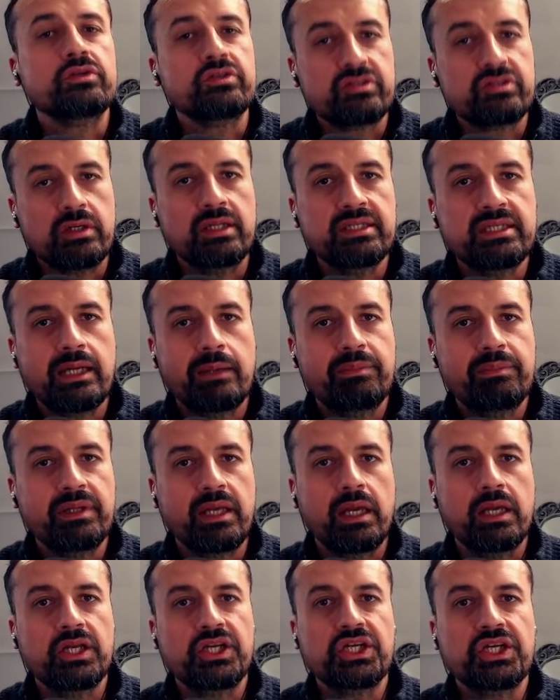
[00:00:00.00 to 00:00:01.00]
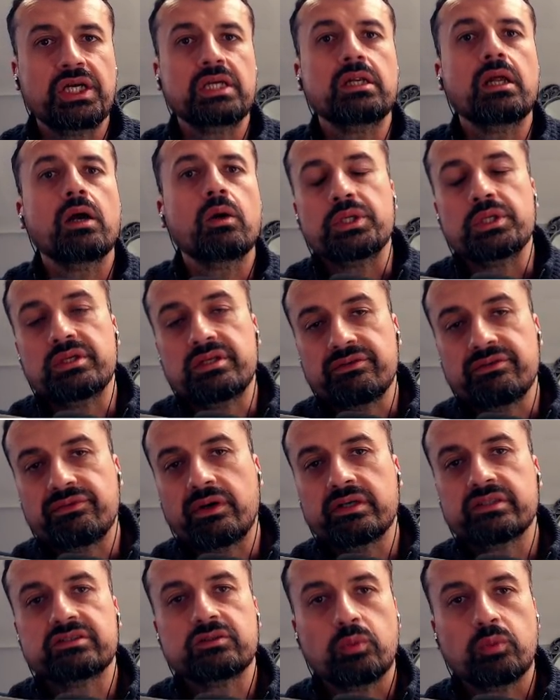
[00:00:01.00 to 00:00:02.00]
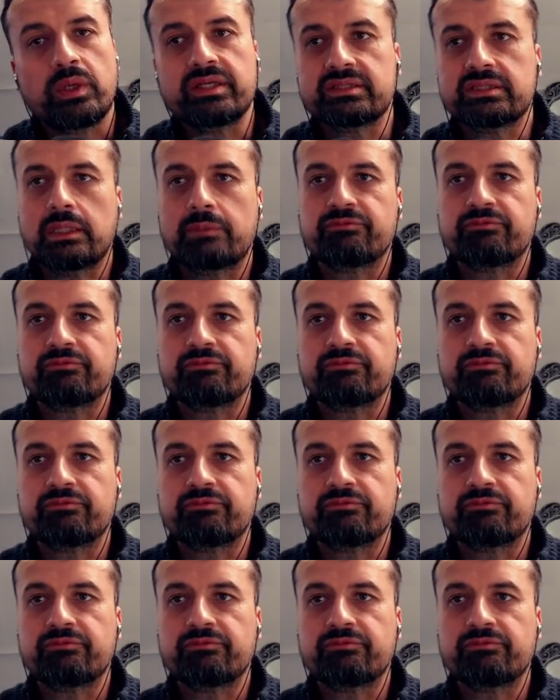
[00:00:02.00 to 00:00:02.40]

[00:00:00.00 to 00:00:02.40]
to start the application when your device wakes